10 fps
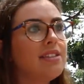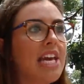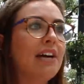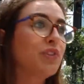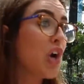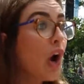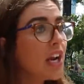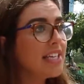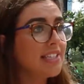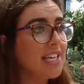They have
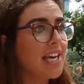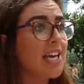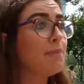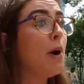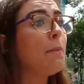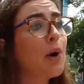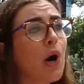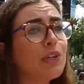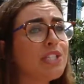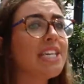chocolate tea,
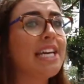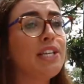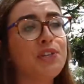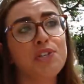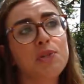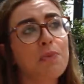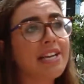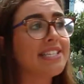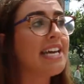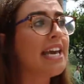popcorn tea,
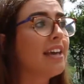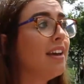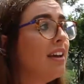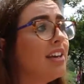gingerbread tea,